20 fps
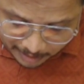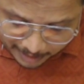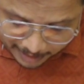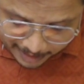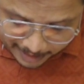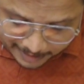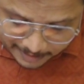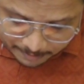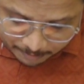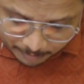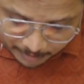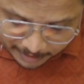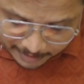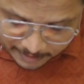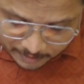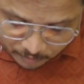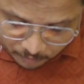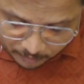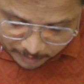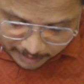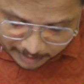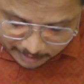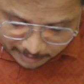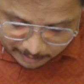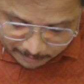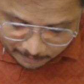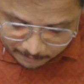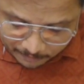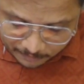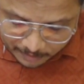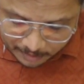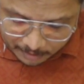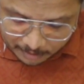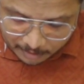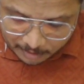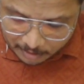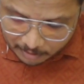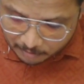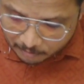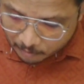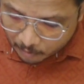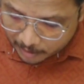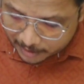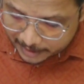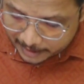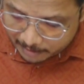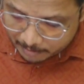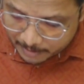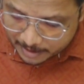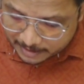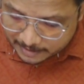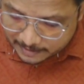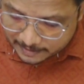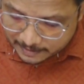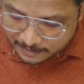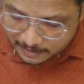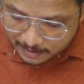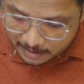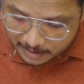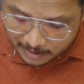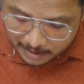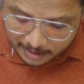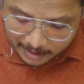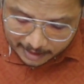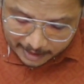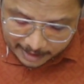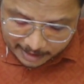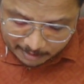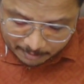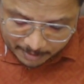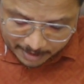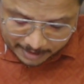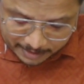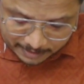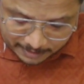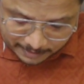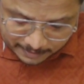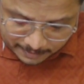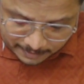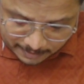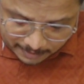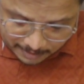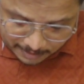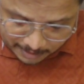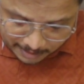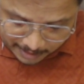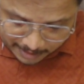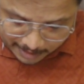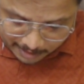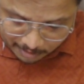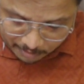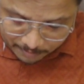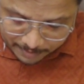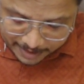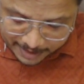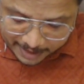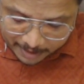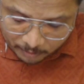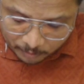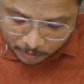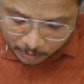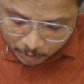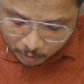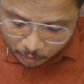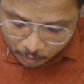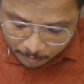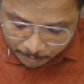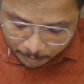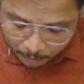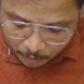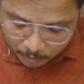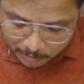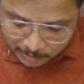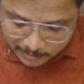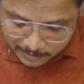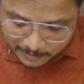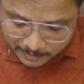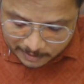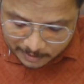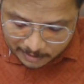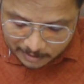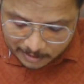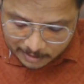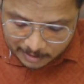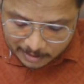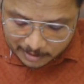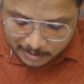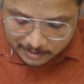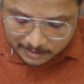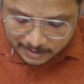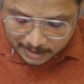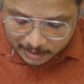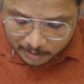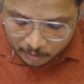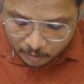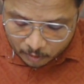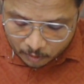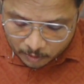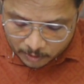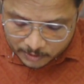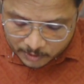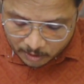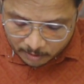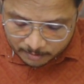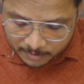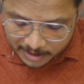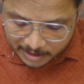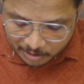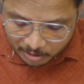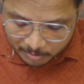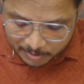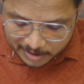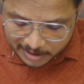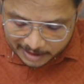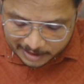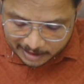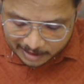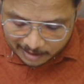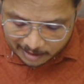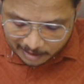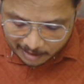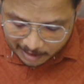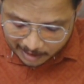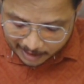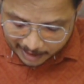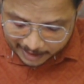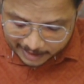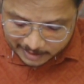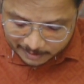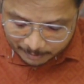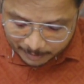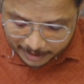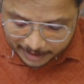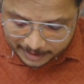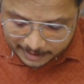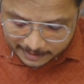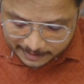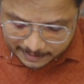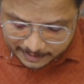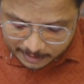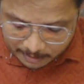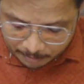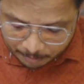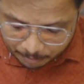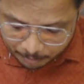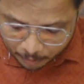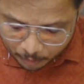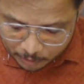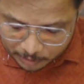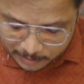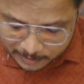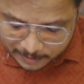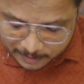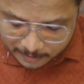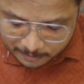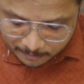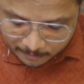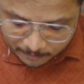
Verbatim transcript: s plus 1. What it means? It means here we have two poles. See, roots of denominator explains poles.